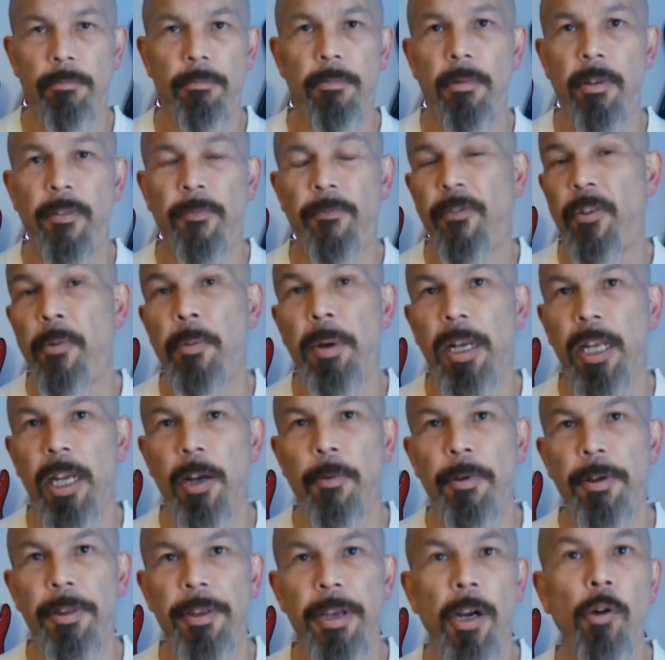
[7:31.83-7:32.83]
familiar
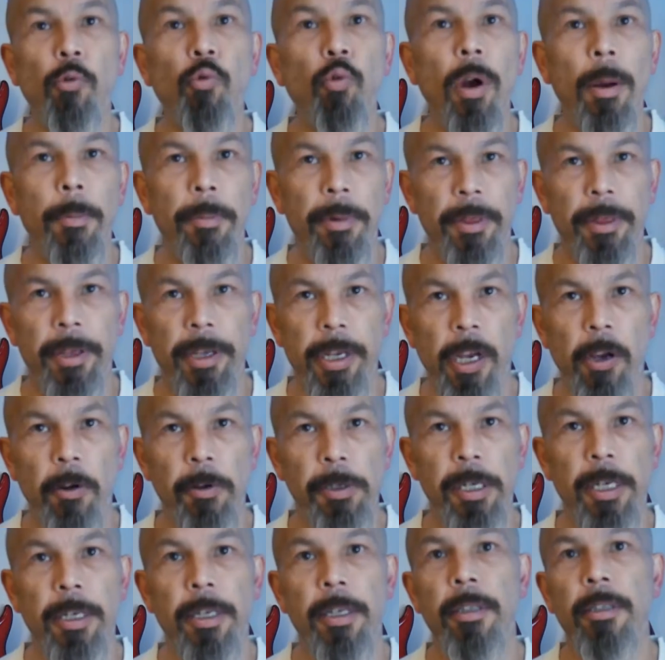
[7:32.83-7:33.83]
with the equipment they're
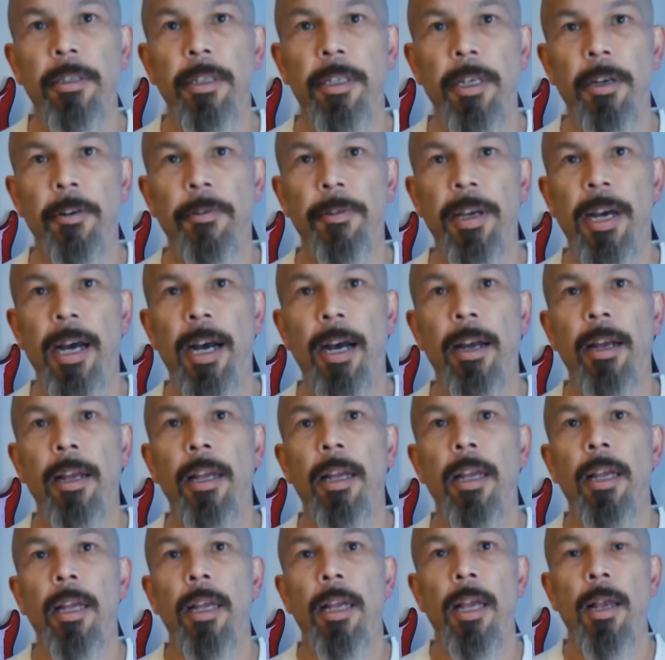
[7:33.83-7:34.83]
using to do that.
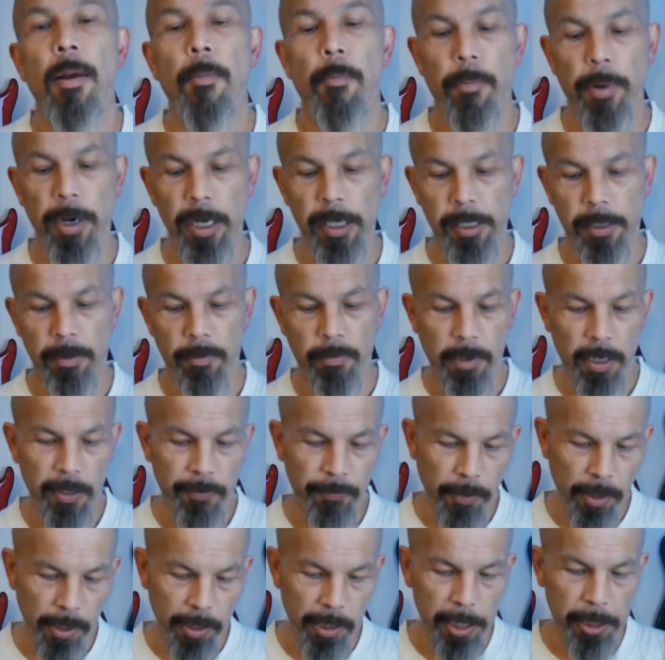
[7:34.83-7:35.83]
But it's
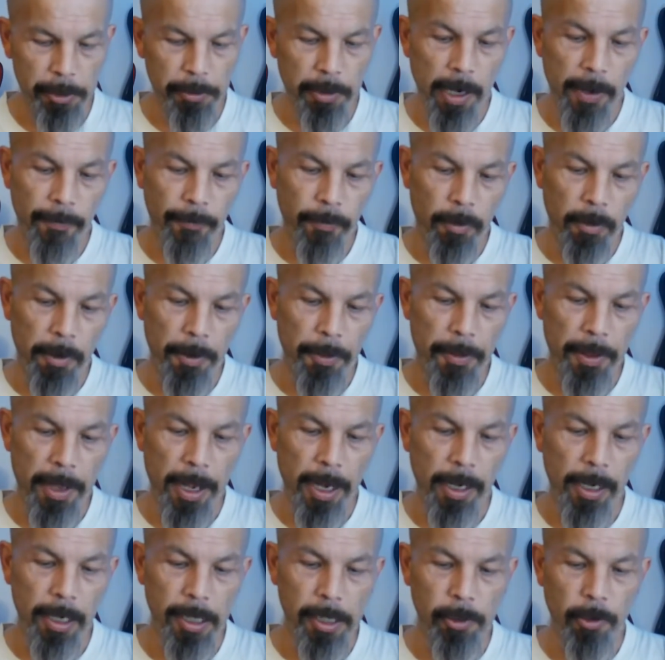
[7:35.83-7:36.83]
fairly a straightforward
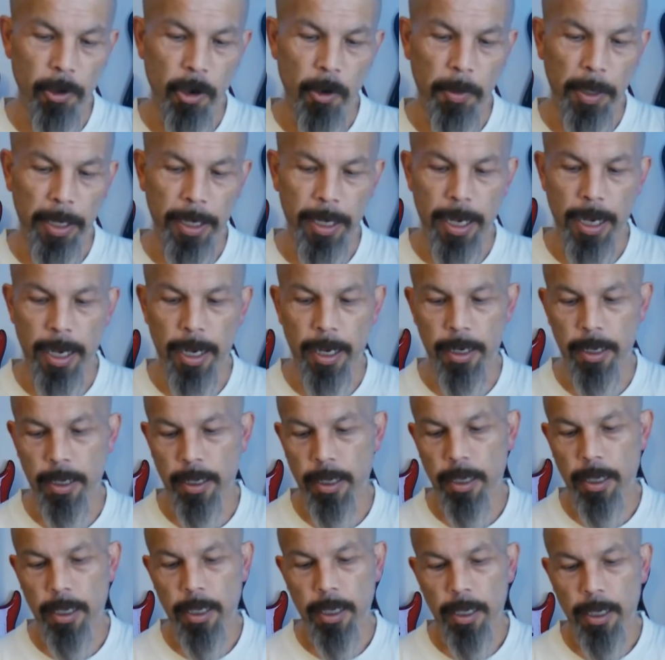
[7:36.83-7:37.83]
thing. It's normally
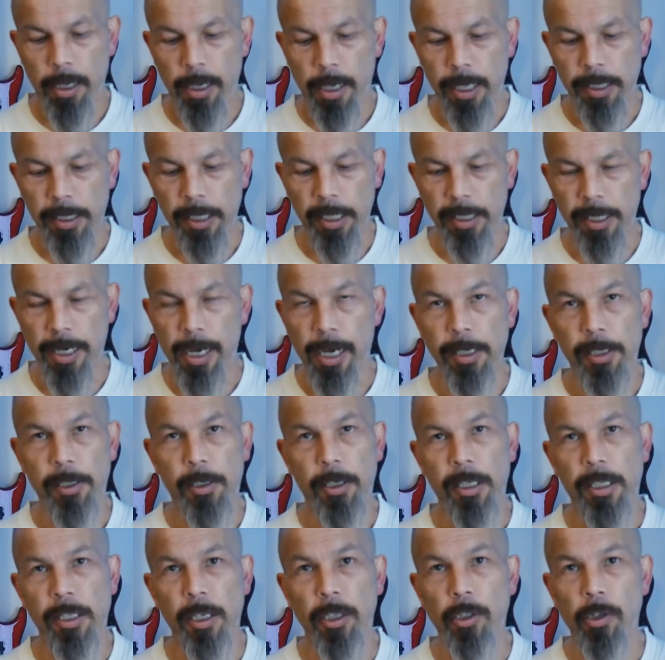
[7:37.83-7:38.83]

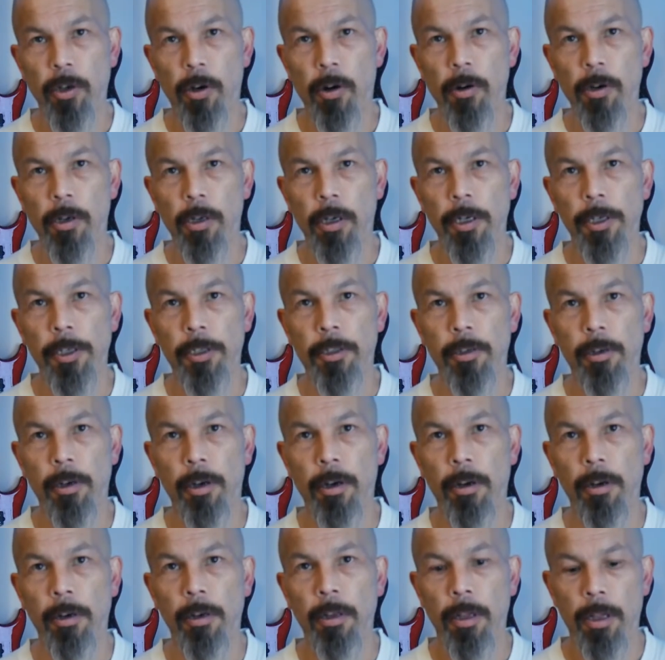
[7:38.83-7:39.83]
it's a tone
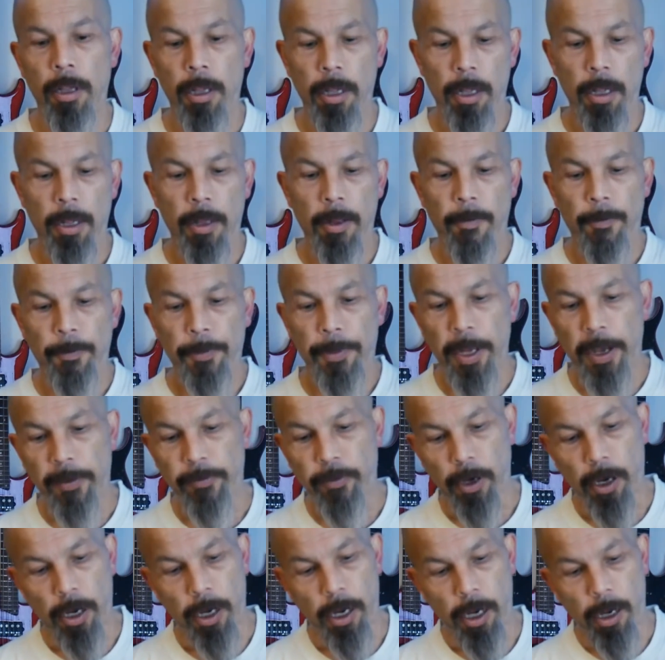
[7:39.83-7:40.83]
control. I've
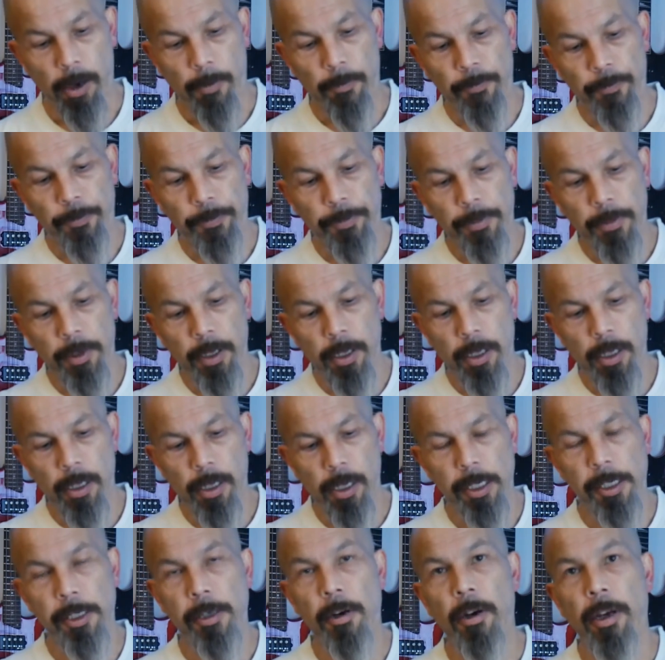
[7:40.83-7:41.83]
got a
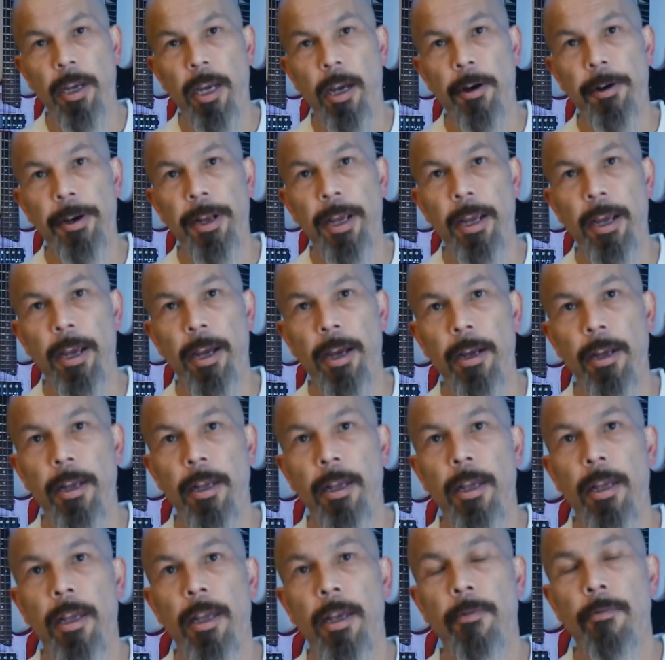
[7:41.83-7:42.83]
socket on here
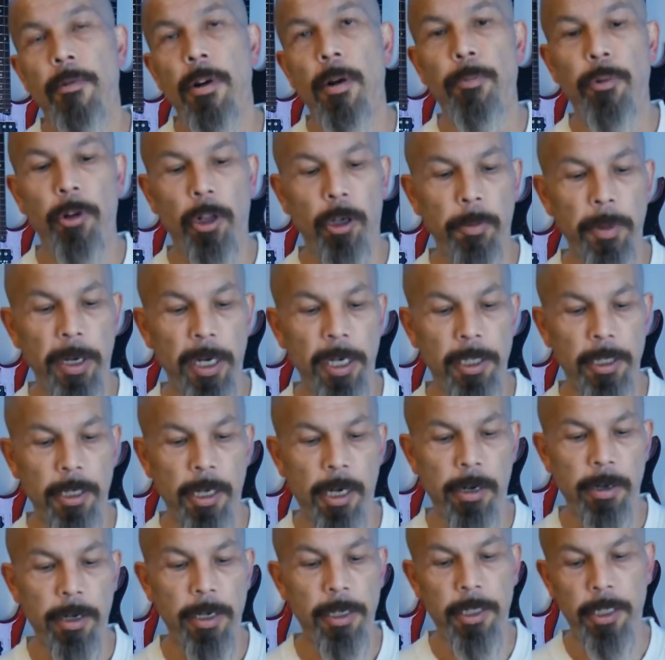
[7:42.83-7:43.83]
I plug my
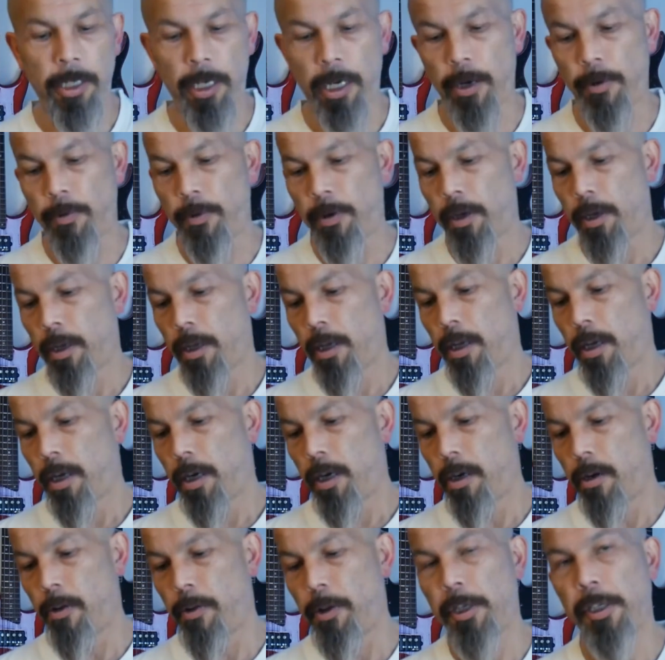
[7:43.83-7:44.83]
guitar into,
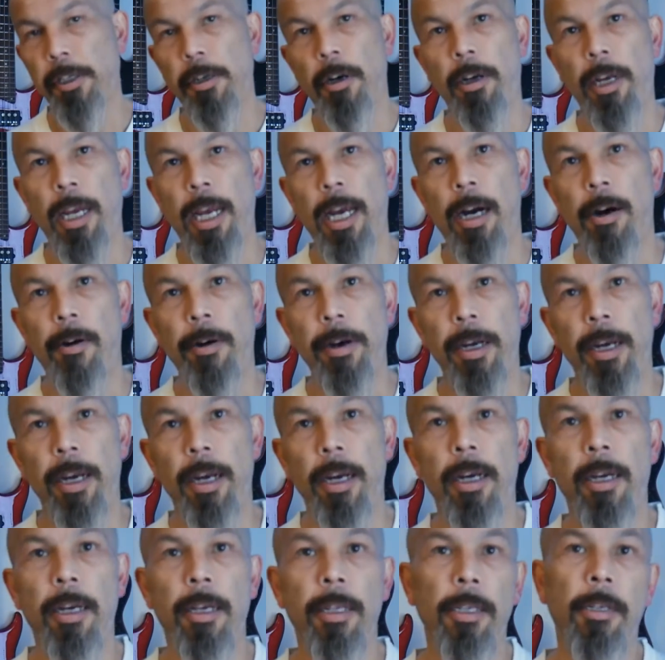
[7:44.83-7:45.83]
another socket out
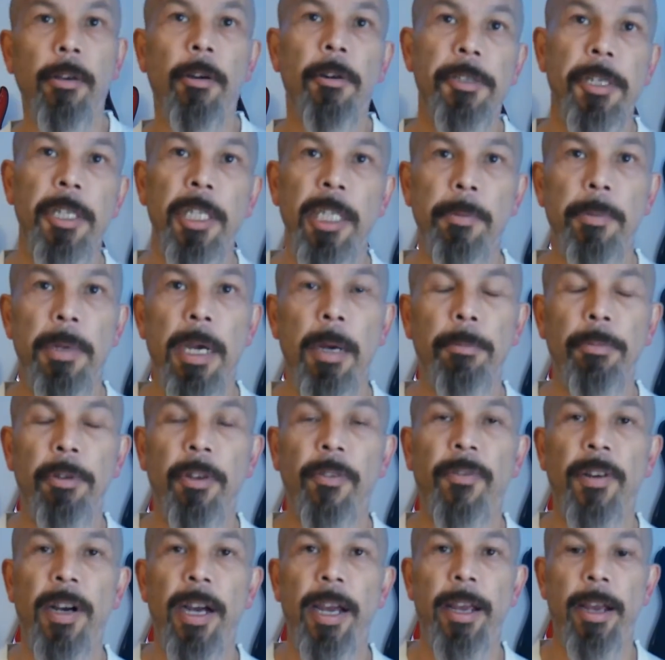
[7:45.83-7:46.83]
here goes into my
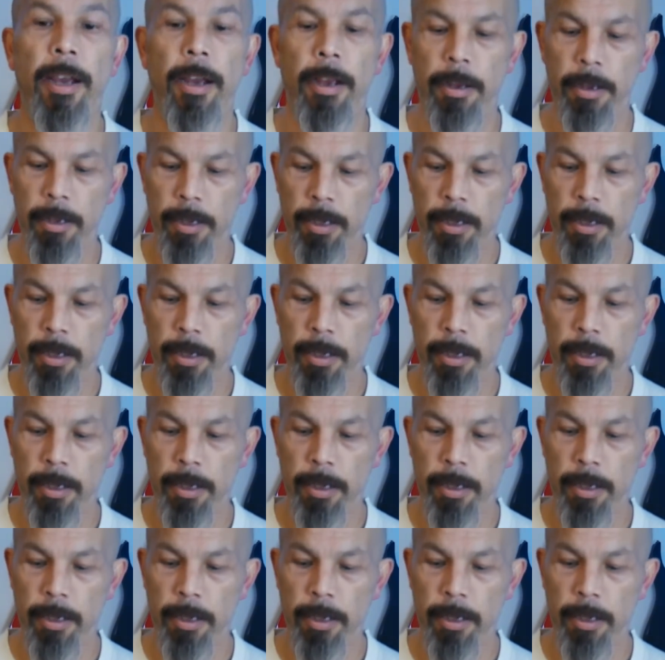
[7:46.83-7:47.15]
amplifier.